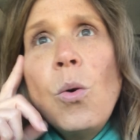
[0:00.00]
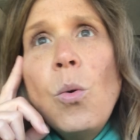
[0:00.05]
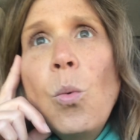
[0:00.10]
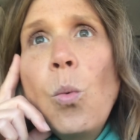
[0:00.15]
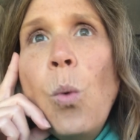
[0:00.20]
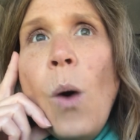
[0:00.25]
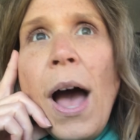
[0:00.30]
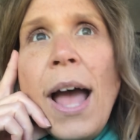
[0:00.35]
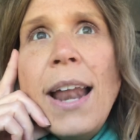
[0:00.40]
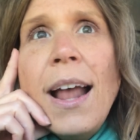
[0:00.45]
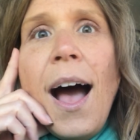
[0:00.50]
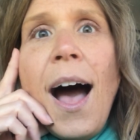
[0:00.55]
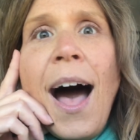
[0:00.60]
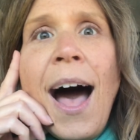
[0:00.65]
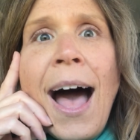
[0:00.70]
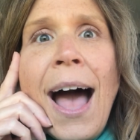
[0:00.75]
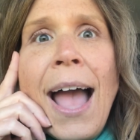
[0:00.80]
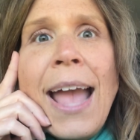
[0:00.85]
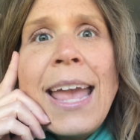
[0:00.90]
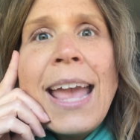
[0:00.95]
What
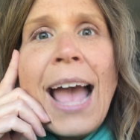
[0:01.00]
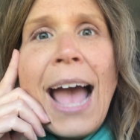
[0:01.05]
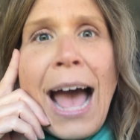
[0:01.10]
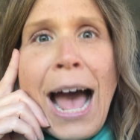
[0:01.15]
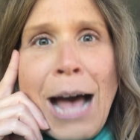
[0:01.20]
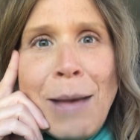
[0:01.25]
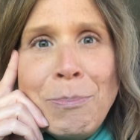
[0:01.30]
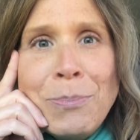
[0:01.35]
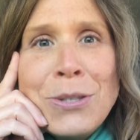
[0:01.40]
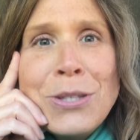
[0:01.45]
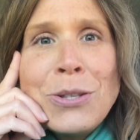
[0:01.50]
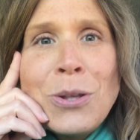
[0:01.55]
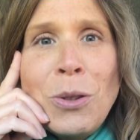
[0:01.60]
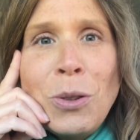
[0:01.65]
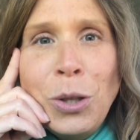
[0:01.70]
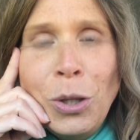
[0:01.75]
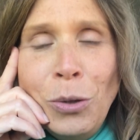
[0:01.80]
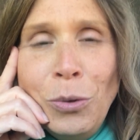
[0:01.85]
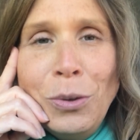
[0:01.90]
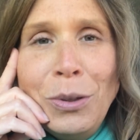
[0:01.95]
I
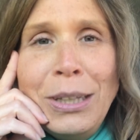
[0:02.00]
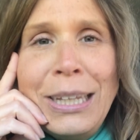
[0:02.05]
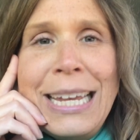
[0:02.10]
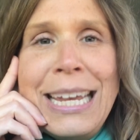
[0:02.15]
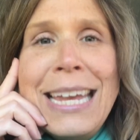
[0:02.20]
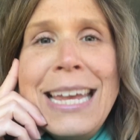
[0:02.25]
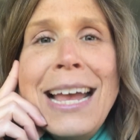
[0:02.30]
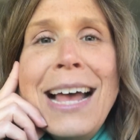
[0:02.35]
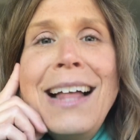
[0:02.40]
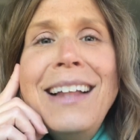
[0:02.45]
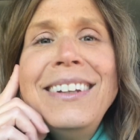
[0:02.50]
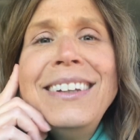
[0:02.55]
absolutely